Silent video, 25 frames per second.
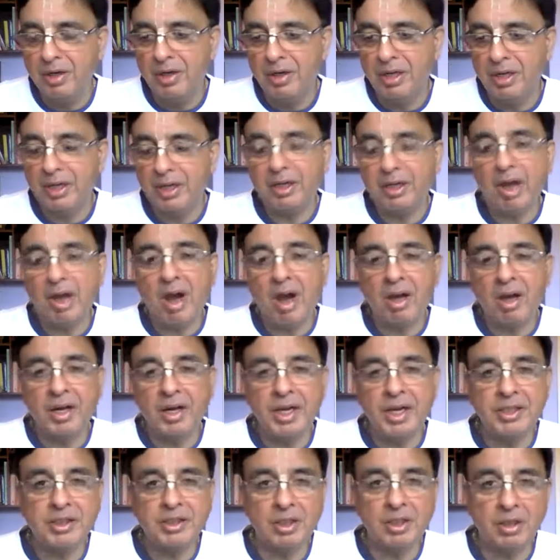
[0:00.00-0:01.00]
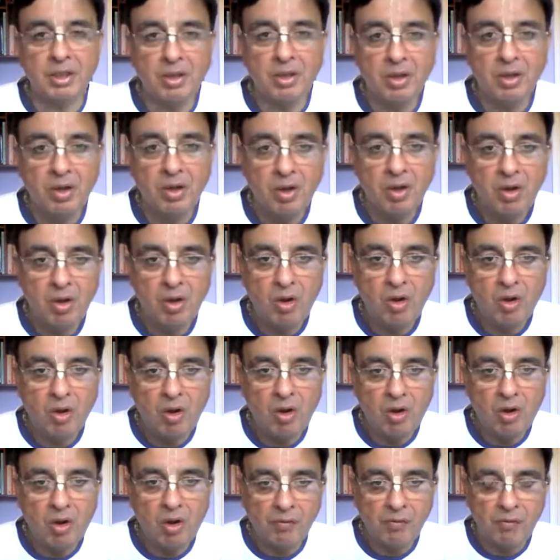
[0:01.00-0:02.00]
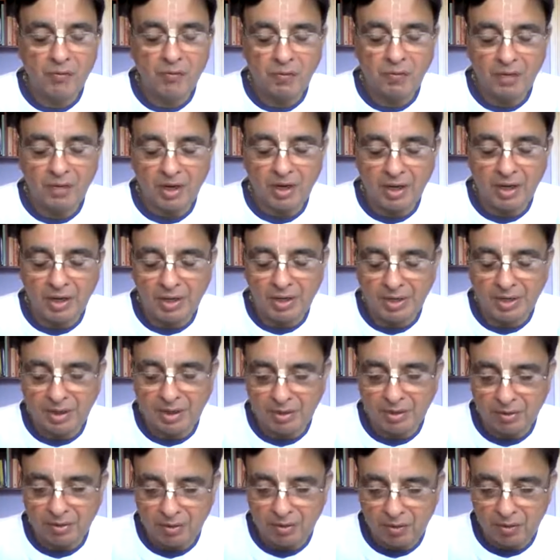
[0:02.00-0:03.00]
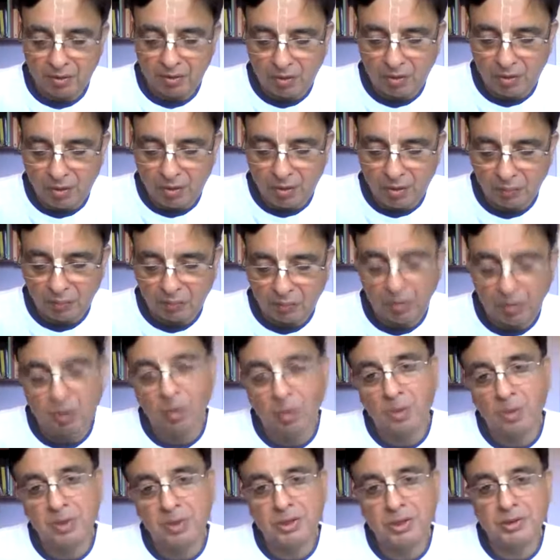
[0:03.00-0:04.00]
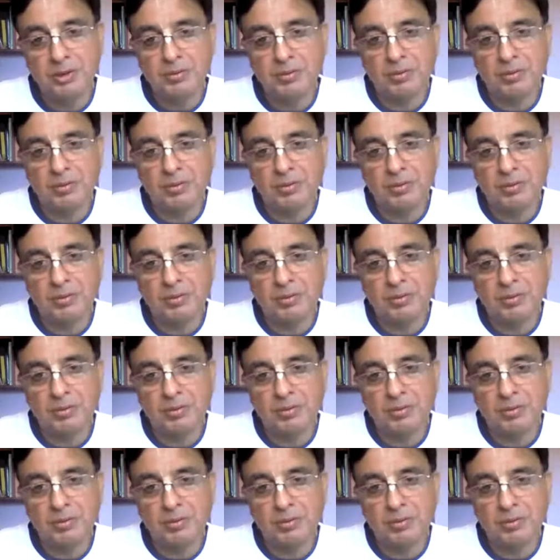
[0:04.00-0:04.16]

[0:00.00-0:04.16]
incarnation of the Lord.